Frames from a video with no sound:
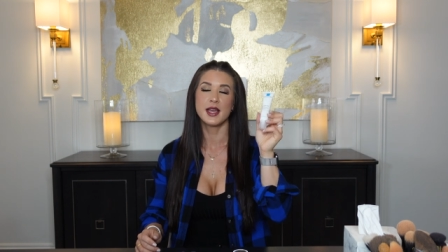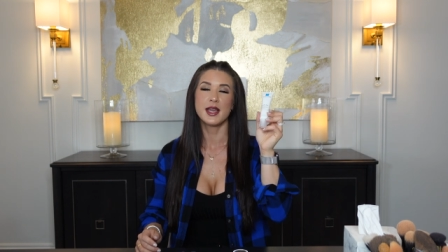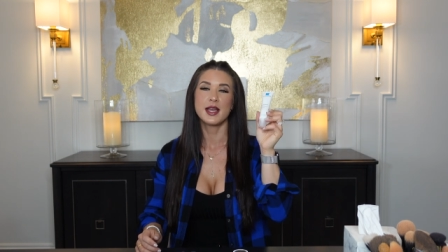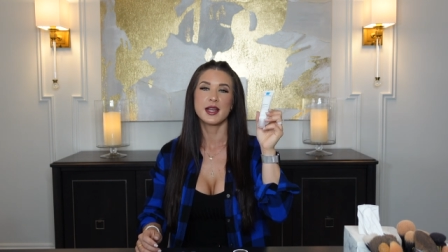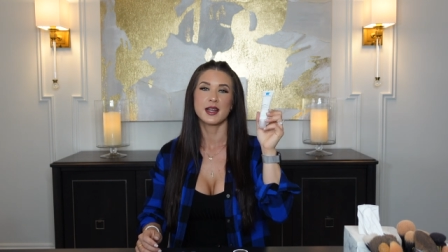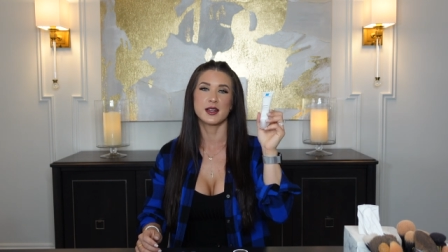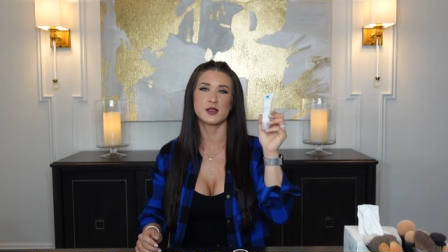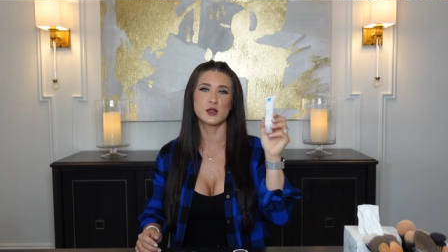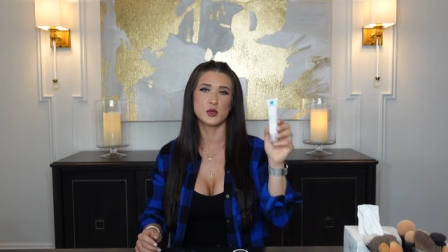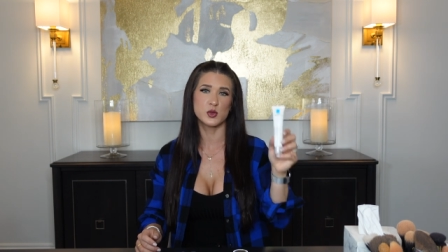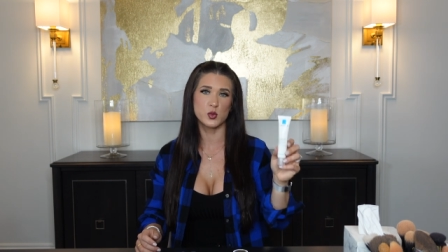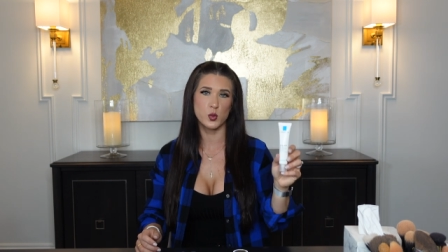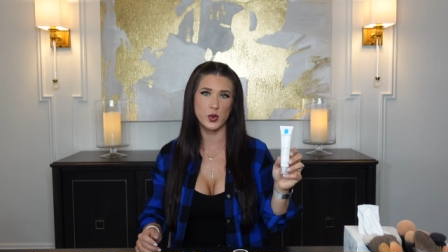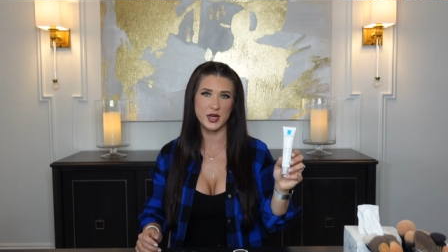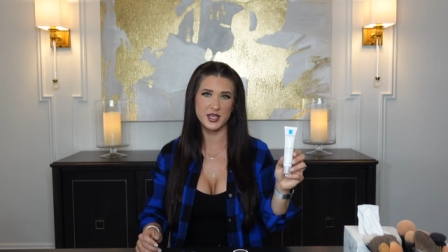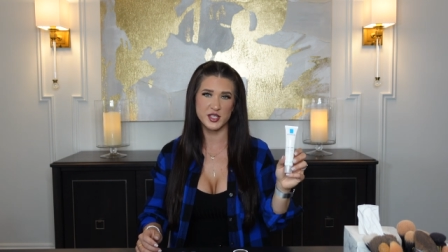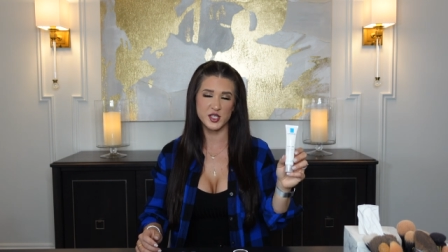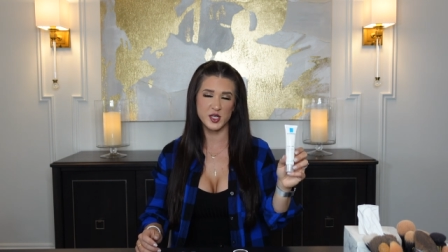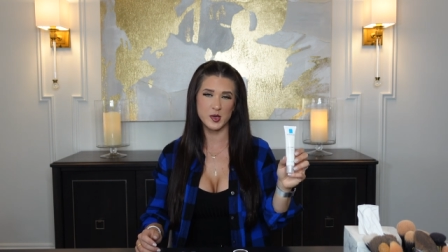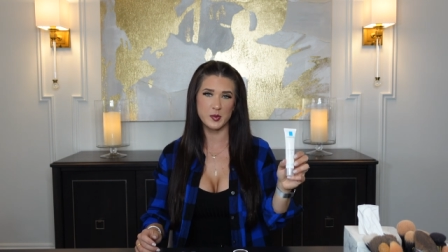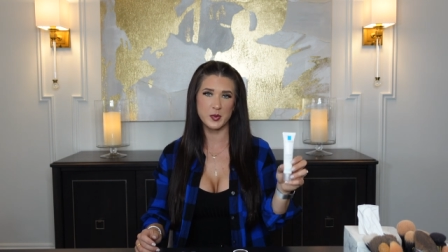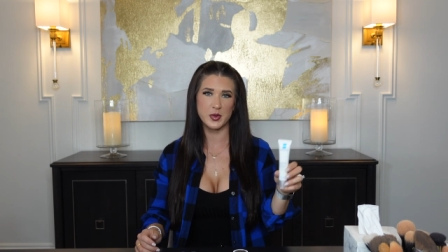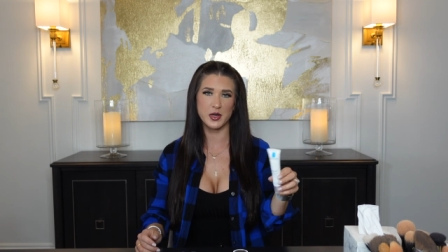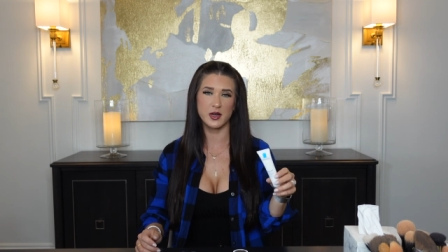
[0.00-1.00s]
because it was way
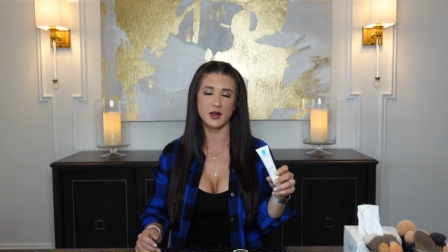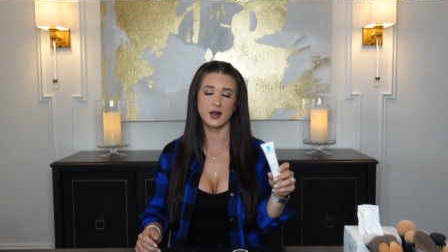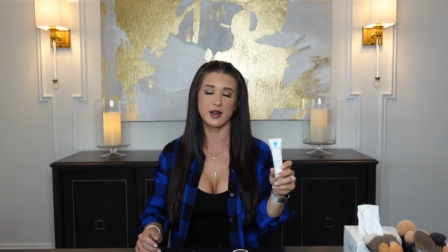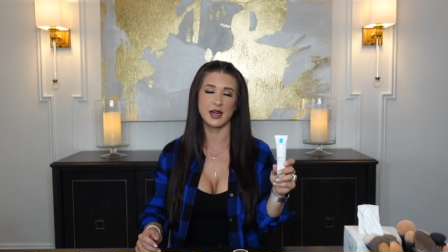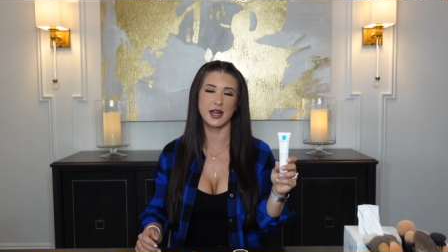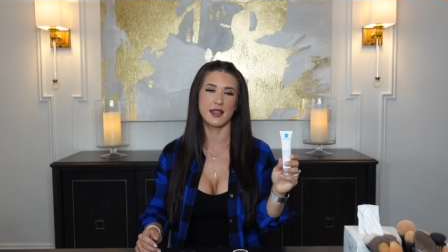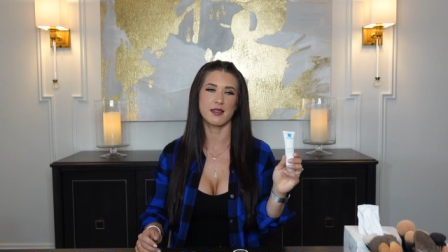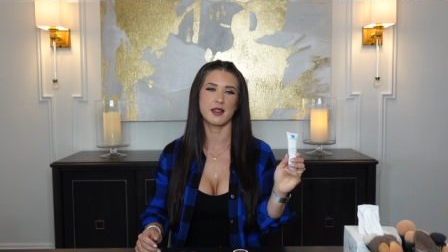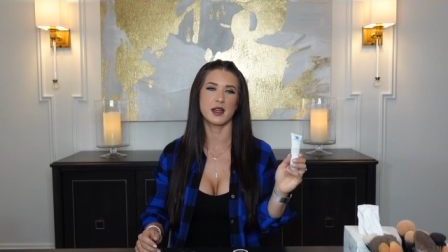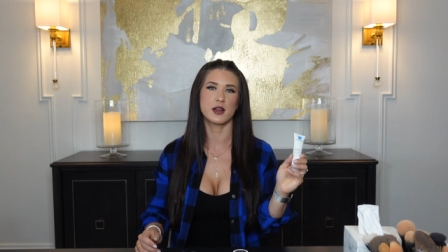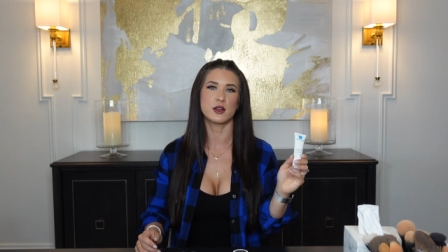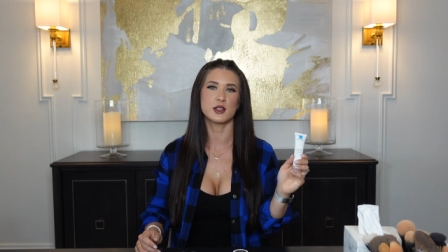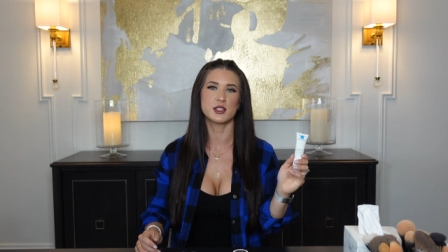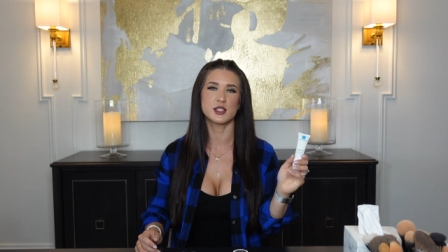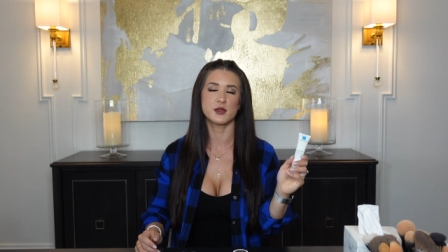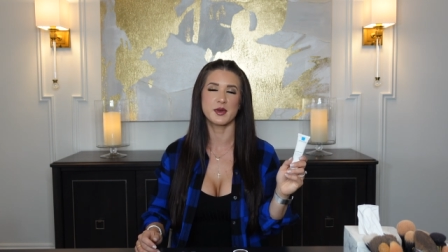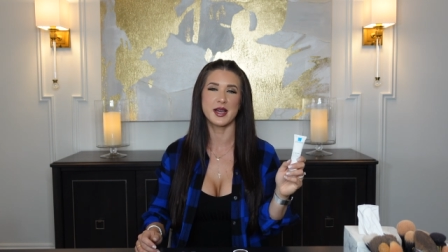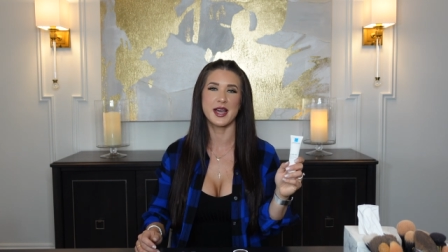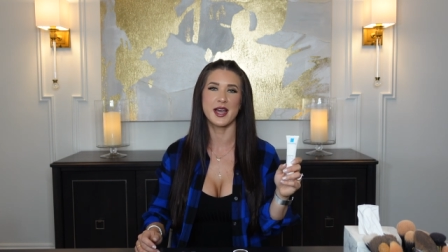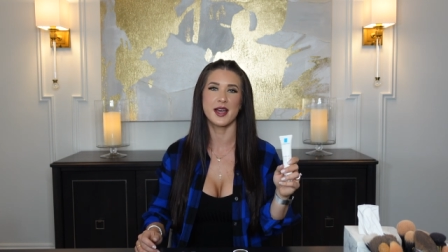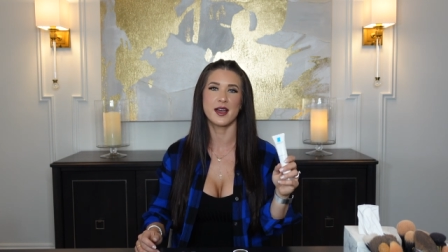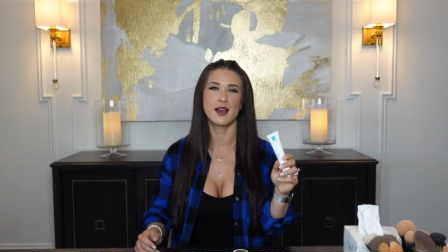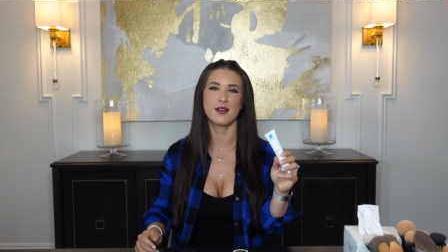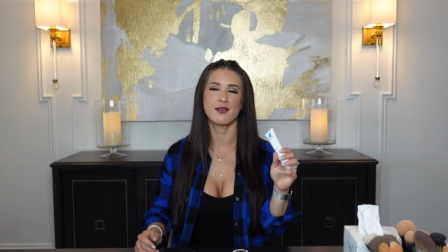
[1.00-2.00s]
cheaper. And then I also
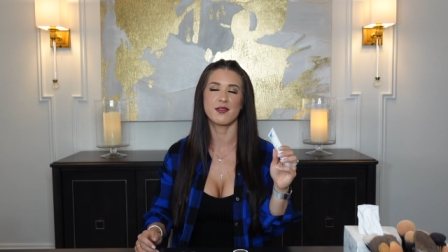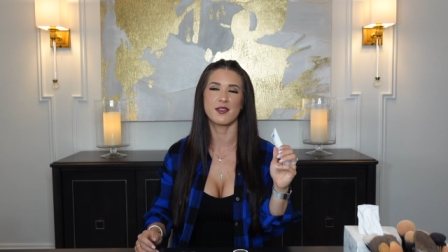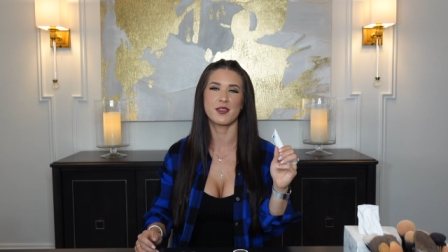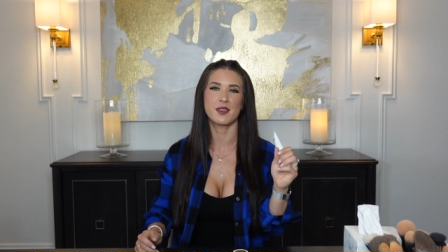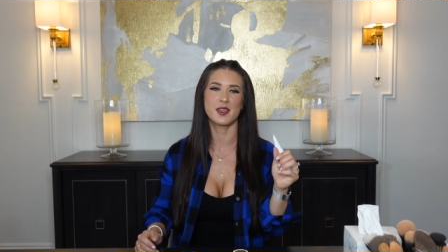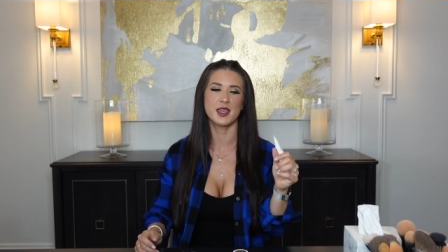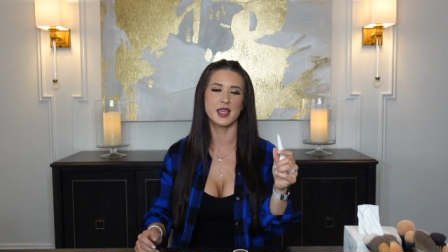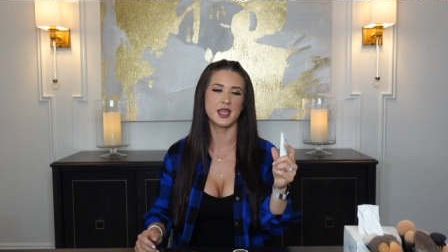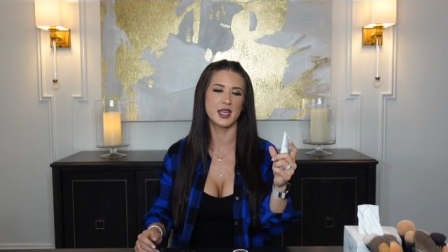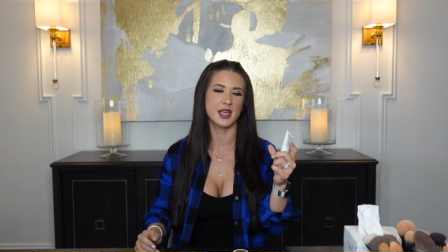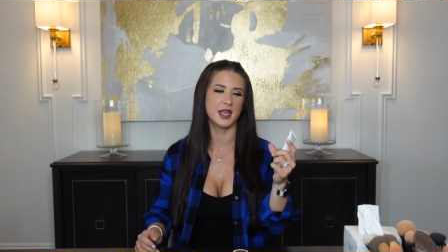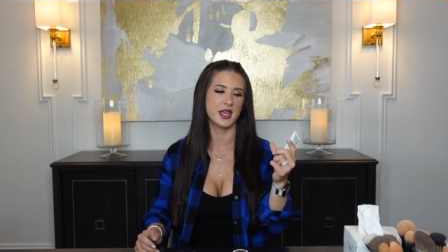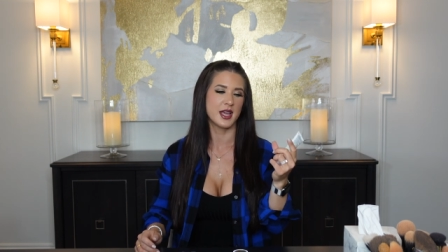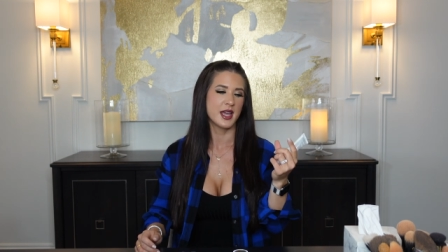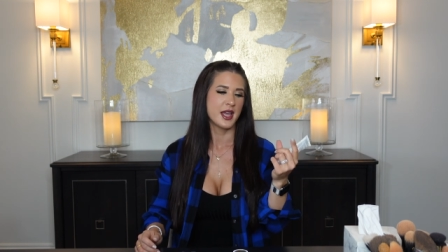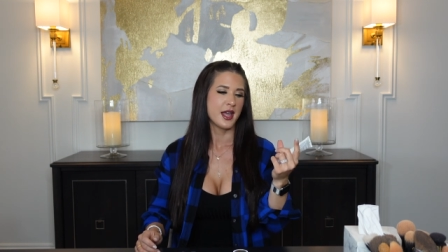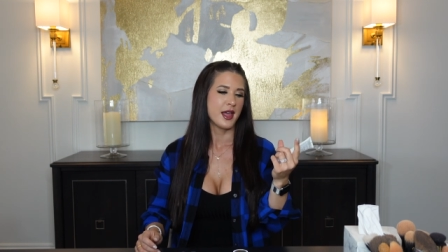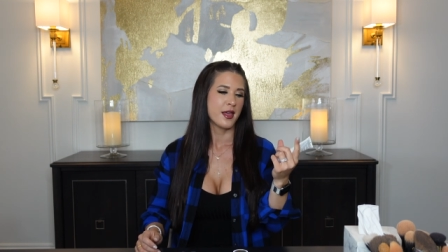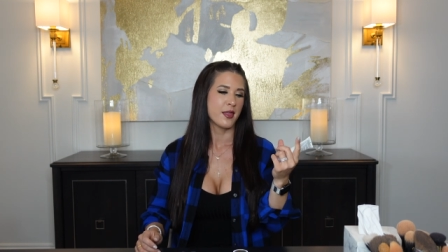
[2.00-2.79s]
have the